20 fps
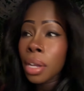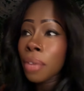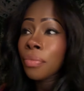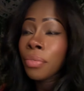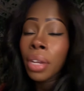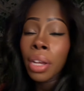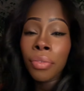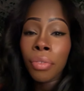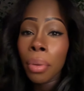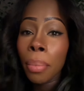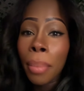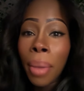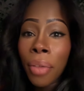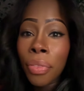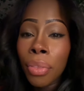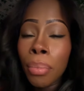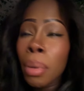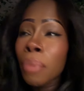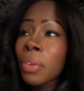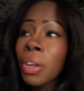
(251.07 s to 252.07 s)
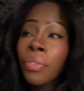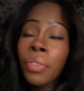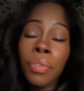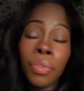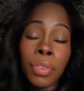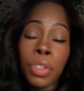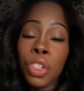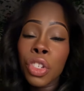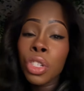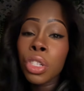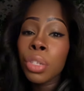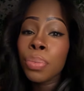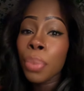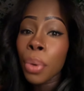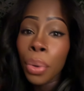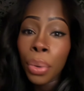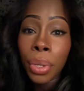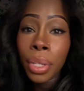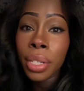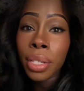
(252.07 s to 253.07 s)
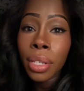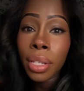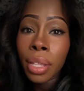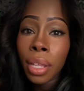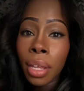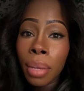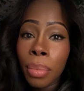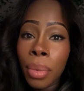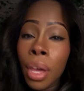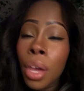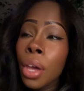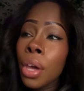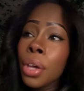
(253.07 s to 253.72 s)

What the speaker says: I've never met them. I've never even spoken to them.